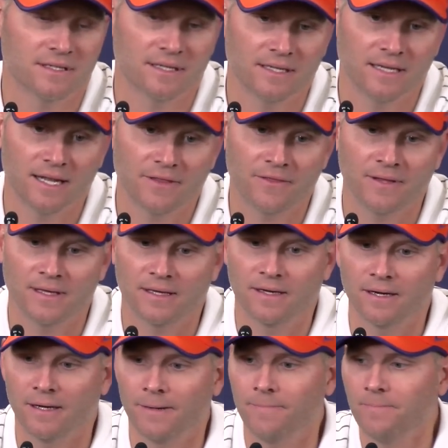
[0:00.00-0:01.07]
and I think
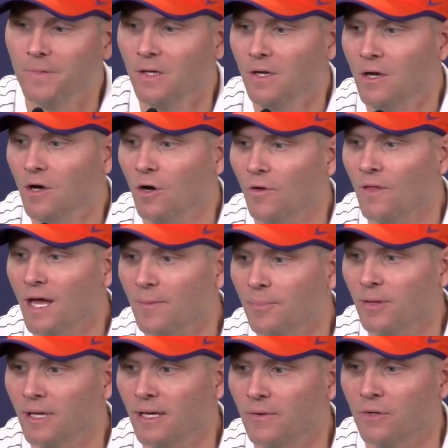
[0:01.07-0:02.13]
on that play,